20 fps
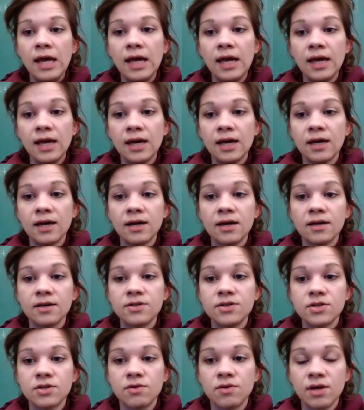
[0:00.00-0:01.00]

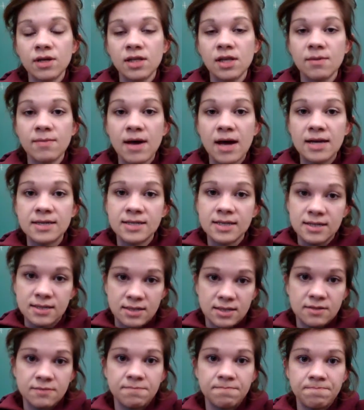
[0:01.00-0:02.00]
and grade them as
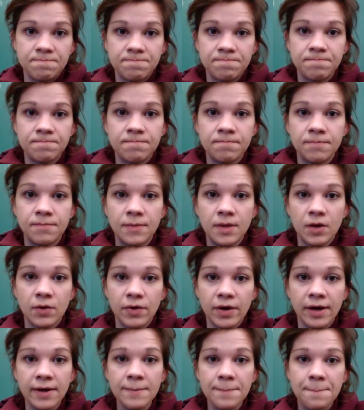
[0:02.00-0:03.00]
is.
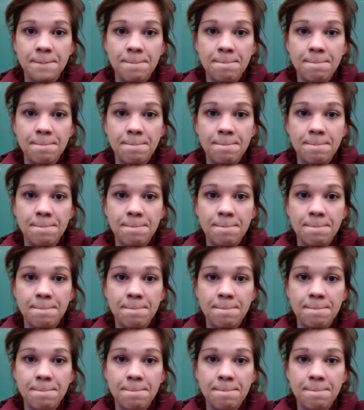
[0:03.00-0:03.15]
Okay?